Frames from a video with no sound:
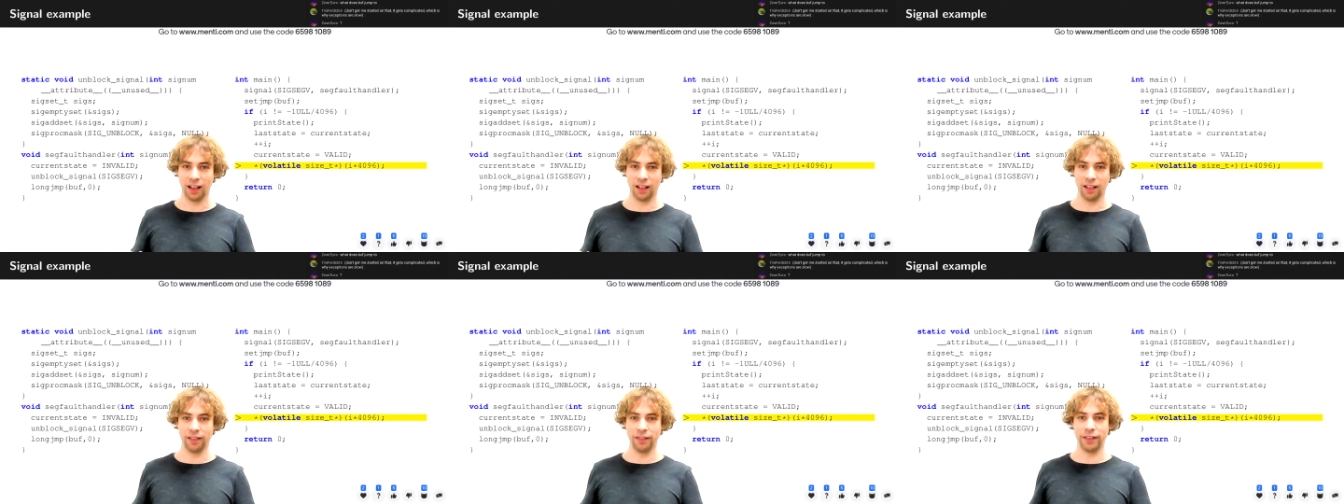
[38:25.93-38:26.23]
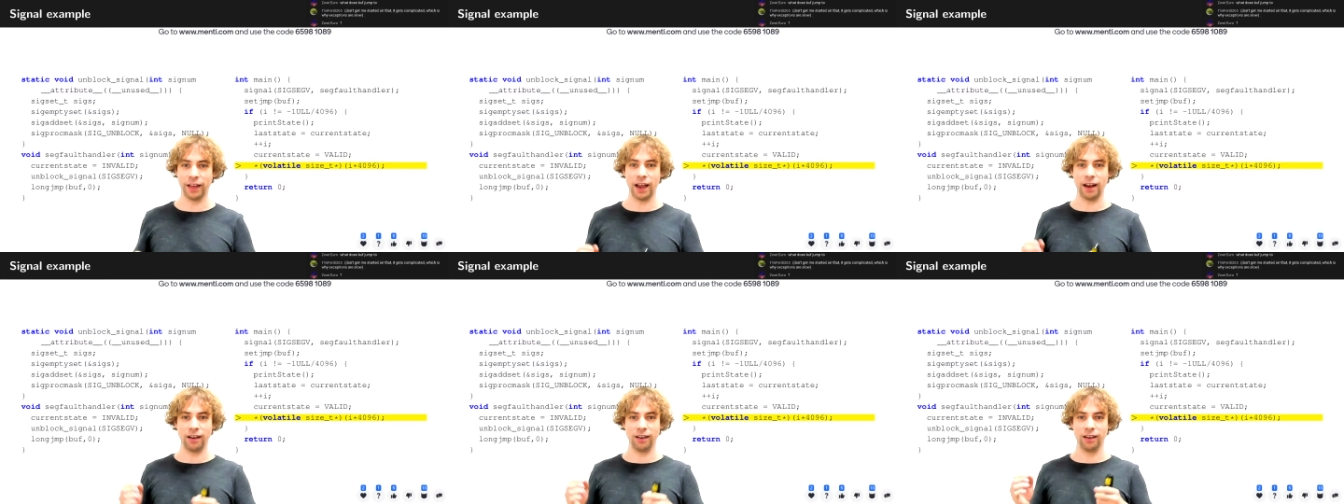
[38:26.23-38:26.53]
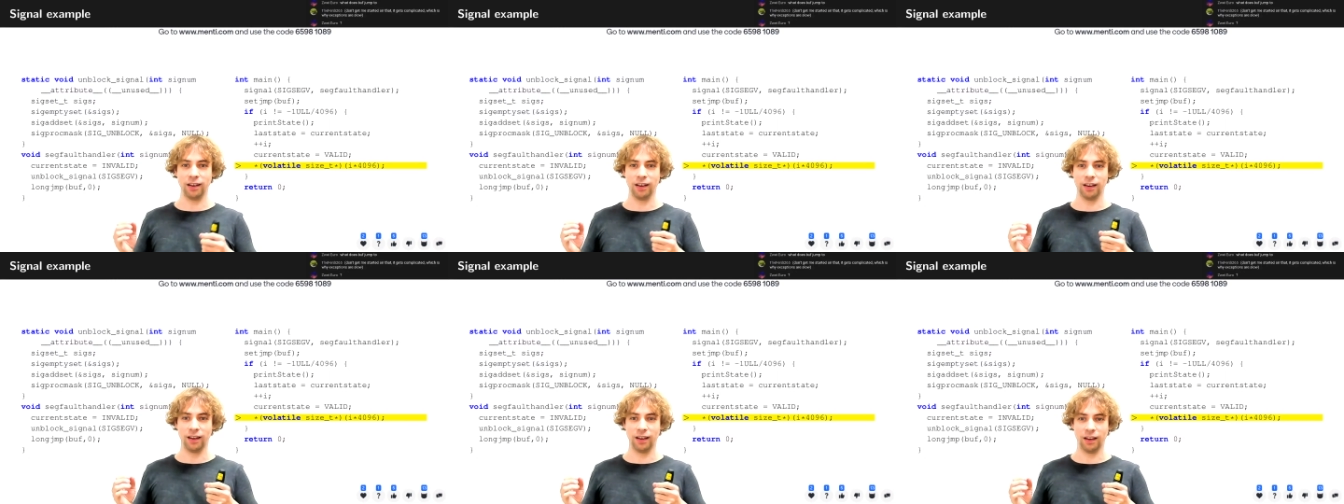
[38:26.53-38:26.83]

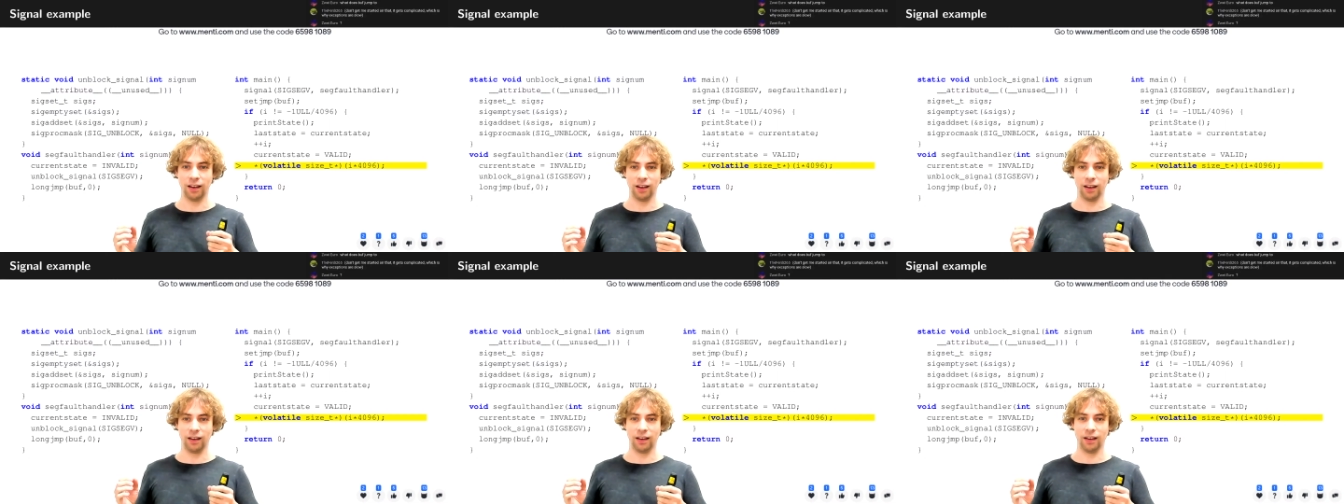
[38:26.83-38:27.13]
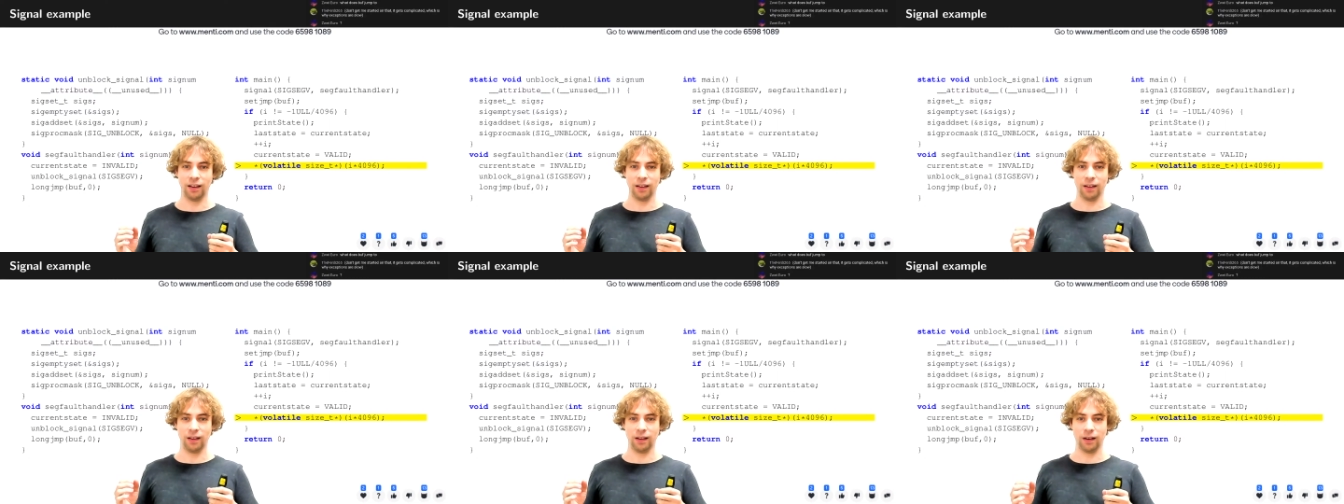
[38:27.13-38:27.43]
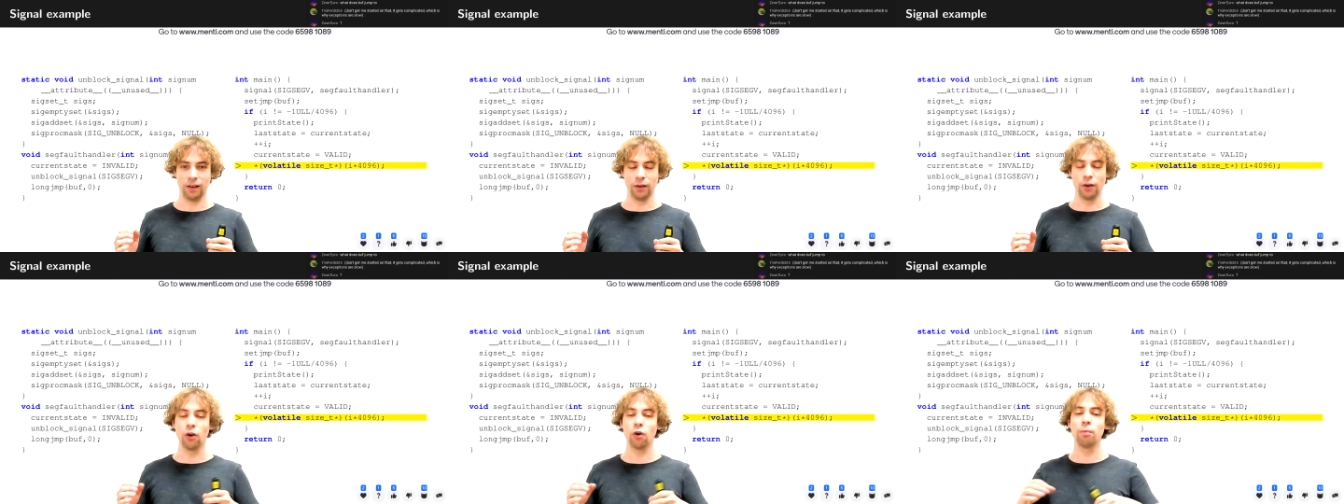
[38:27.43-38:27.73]
that
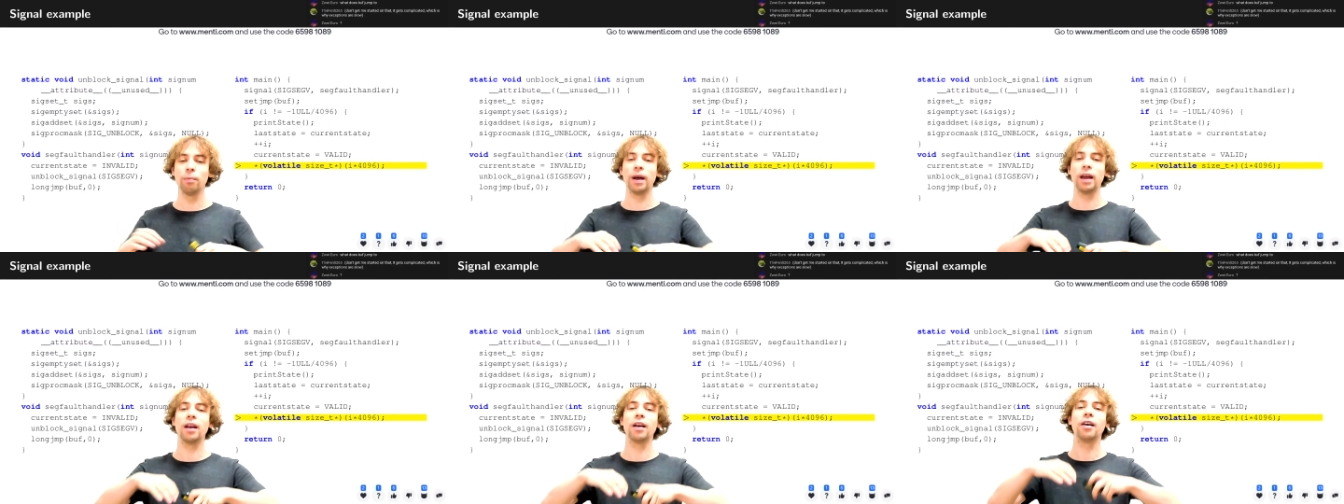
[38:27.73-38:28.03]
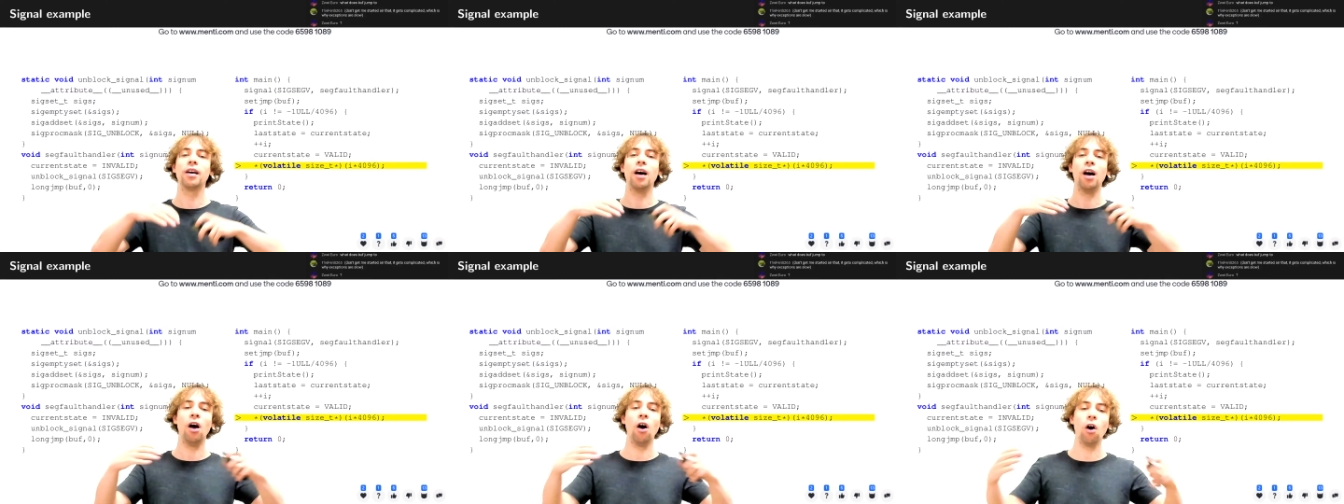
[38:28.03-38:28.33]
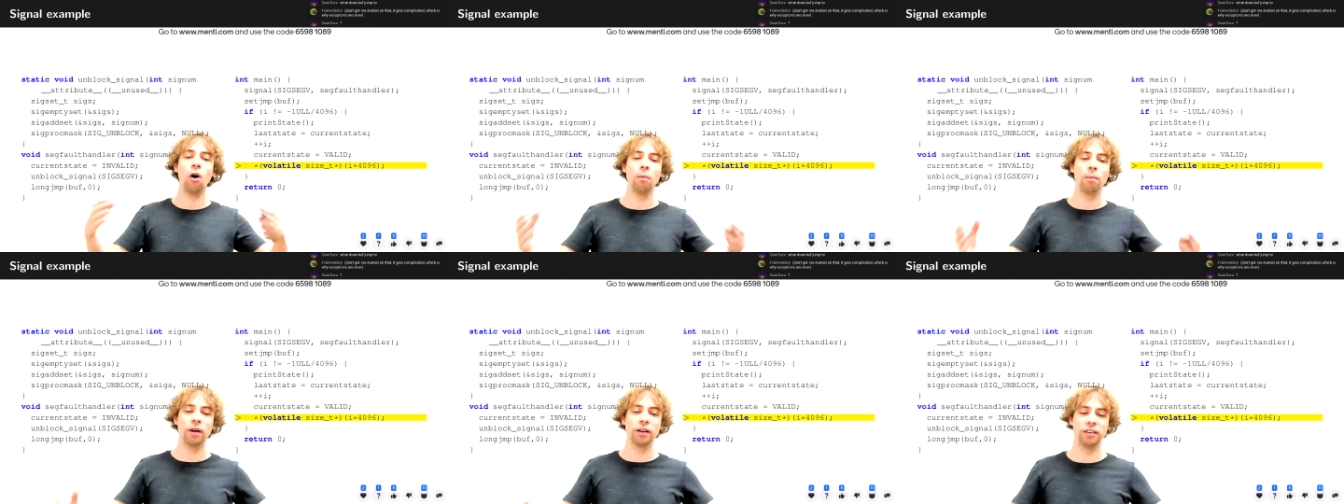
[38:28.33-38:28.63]
no matter
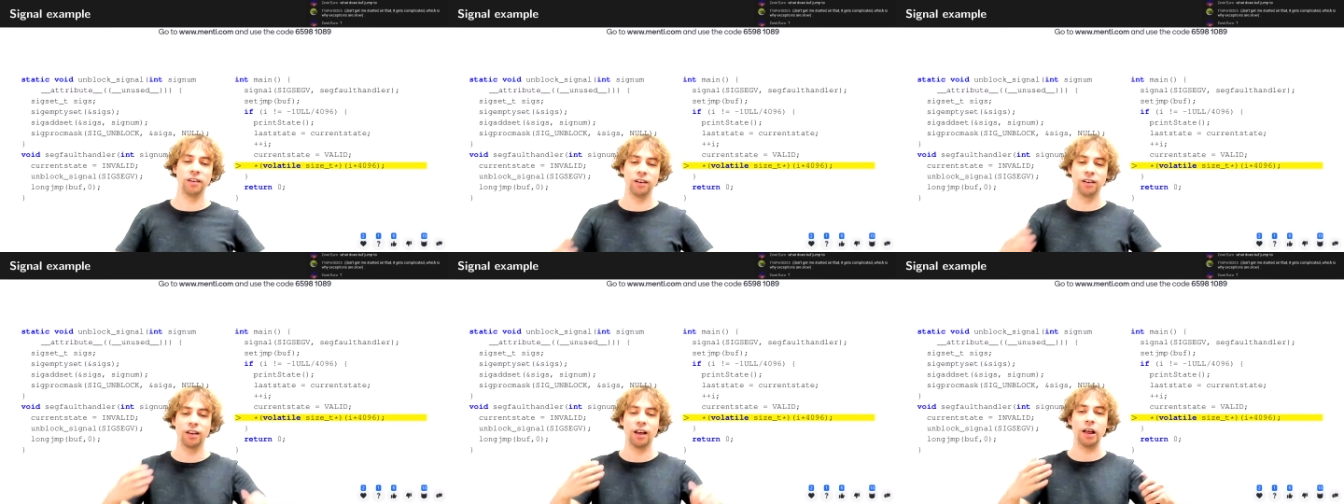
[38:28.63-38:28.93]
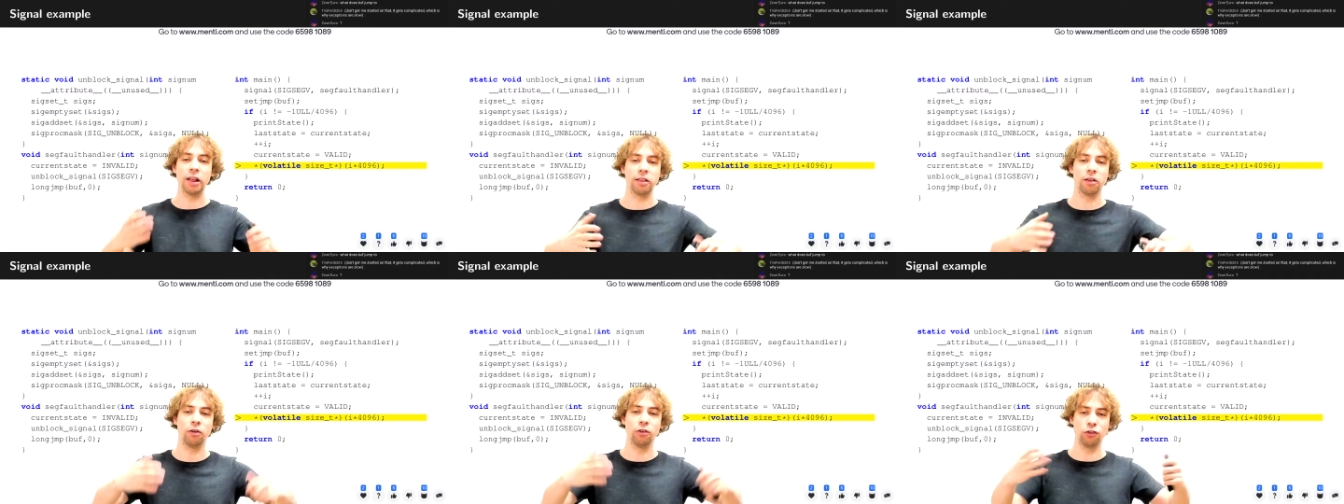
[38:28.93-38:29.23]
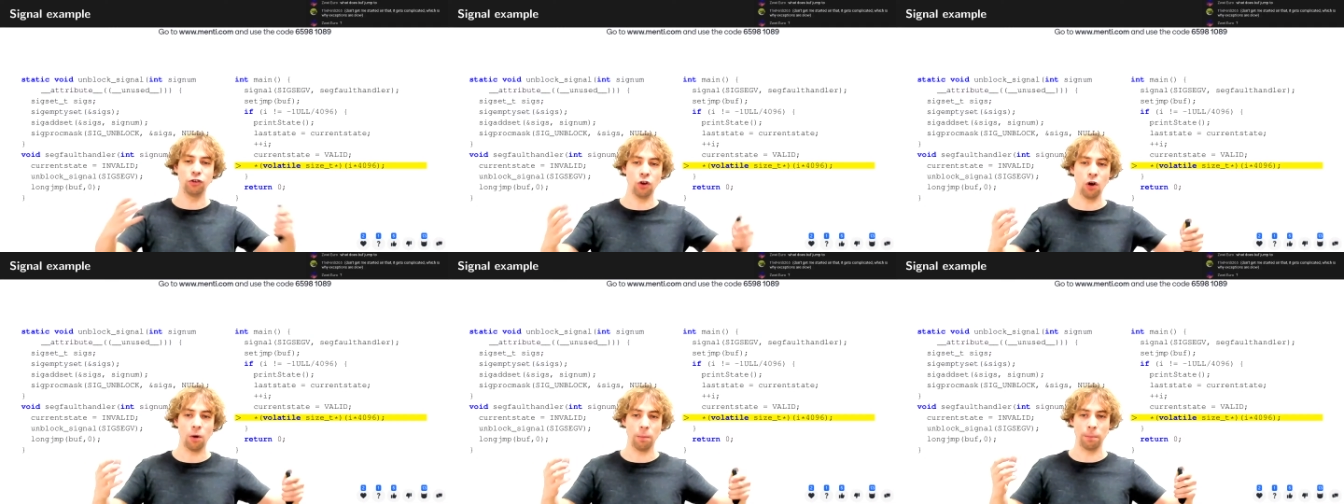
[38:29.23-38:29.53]
how much it does
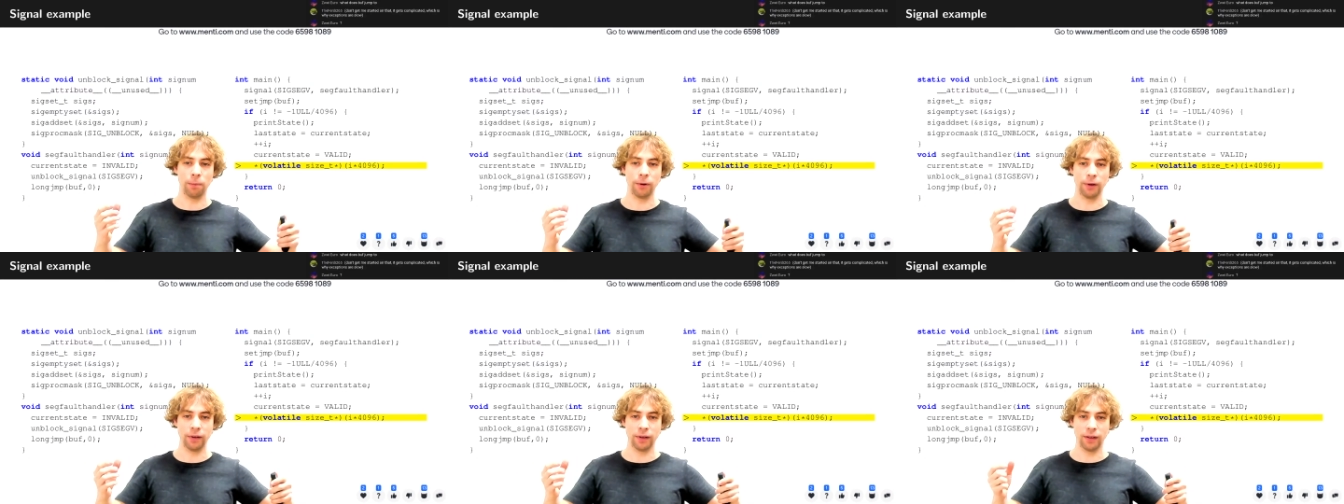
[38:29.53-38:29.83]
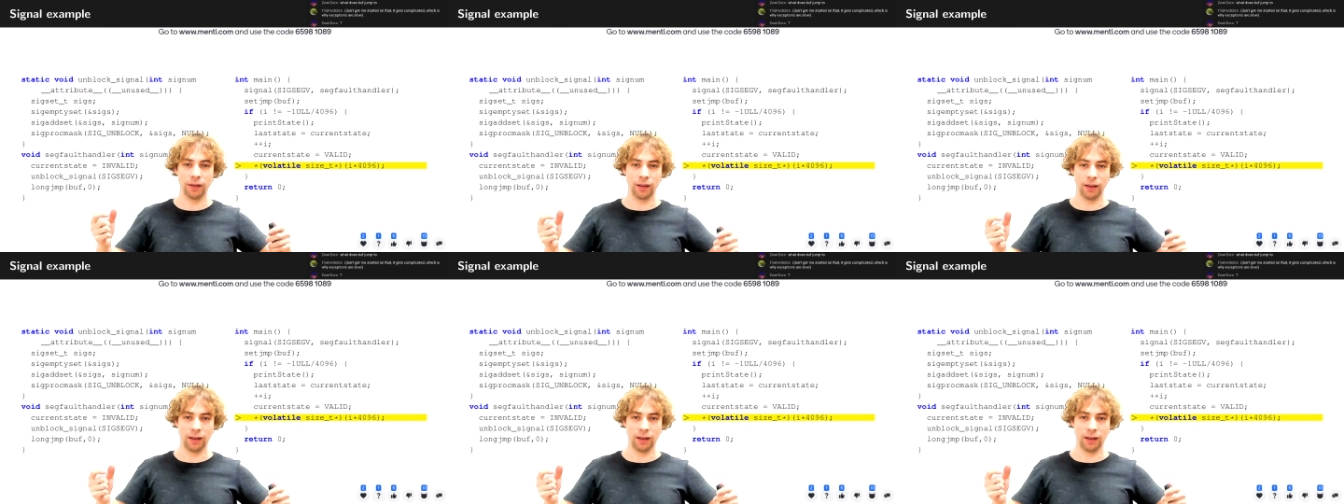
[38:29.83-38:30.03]
on top,